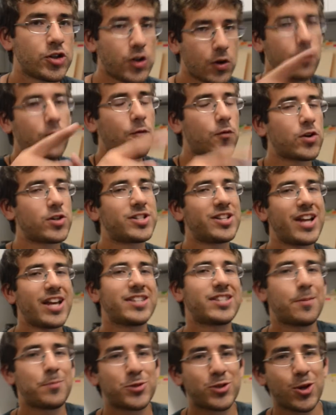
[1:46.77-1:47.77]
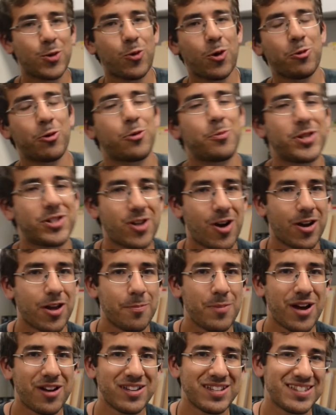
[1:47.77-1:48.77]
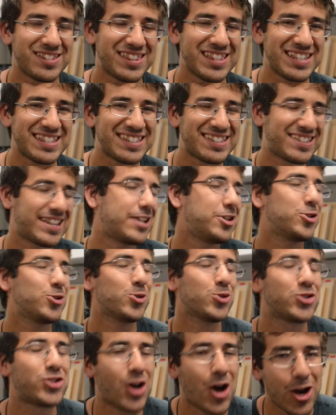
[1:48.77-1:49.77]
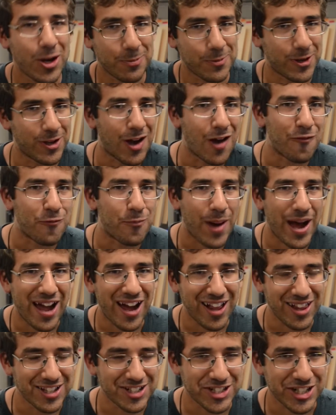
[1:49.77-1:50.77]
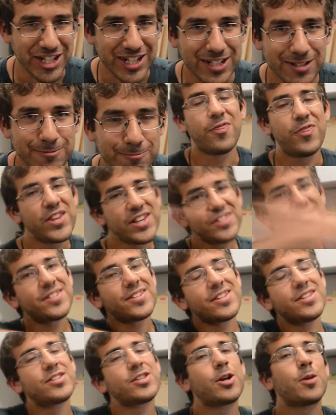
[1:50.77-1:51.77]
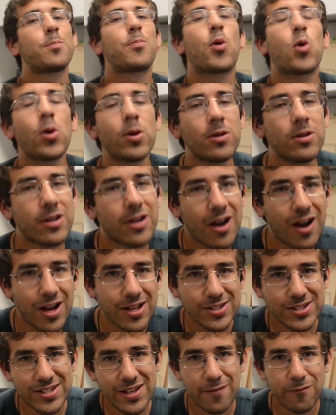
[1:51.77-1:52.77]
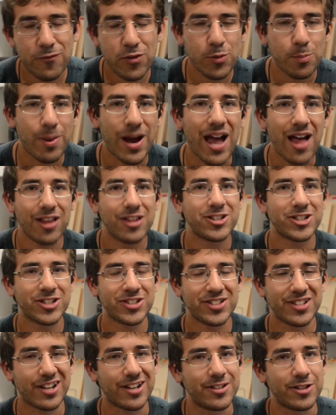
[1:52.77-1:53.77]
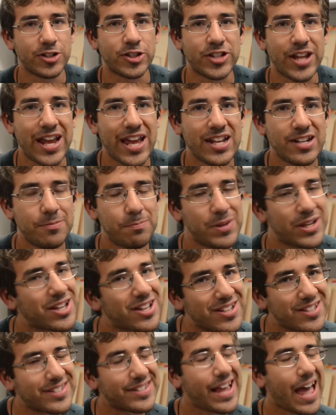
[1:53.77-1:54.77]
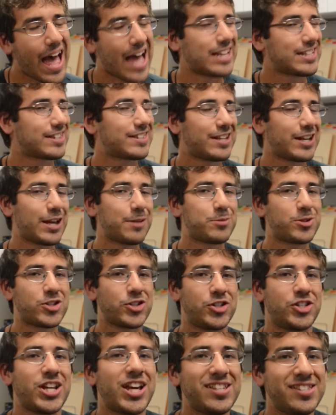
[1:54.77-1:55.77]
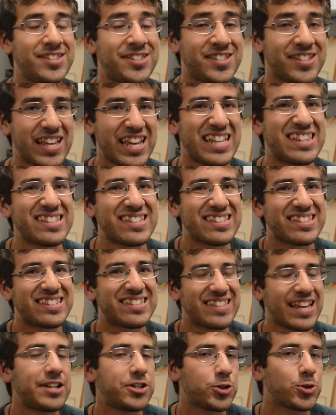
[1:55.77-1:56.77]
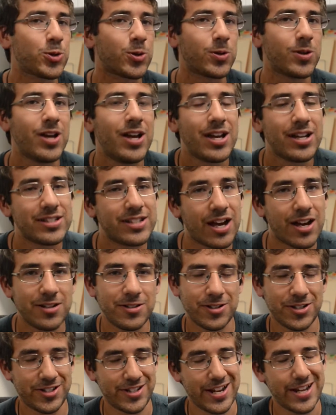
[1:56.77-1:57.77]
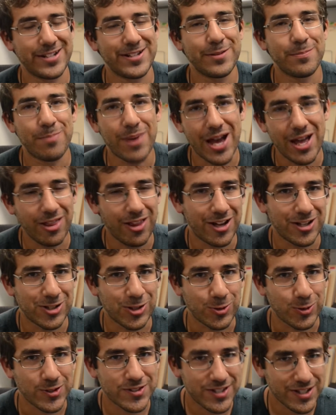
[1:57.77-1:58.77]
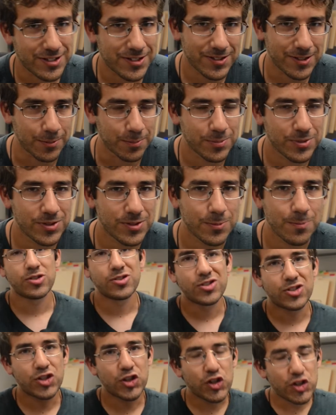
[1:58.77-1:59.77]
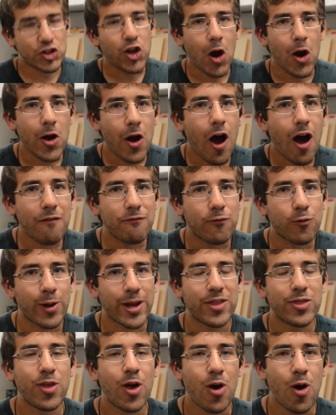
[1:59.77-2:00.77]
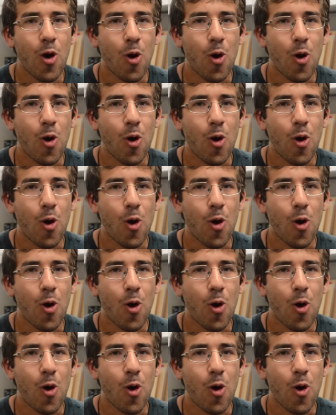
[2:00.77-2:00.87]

So for today's episode, what we're going to be talking about is the central dogma of biology. This is an important concept for biologists to understand because, as the name suggests, it's central to understanding biological systems. To start off with,